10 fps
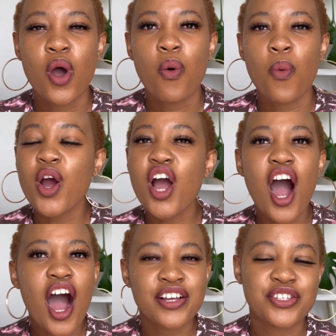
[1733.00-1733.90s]
work
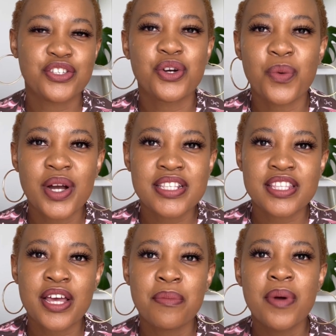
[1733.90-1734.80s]
hard towards
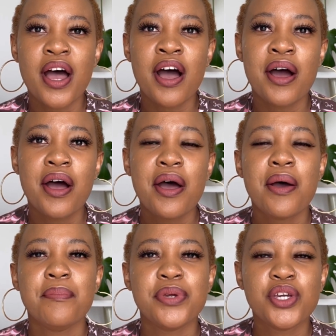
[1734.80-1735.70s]
them,
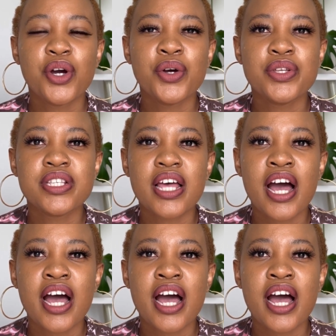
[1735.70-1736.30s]
because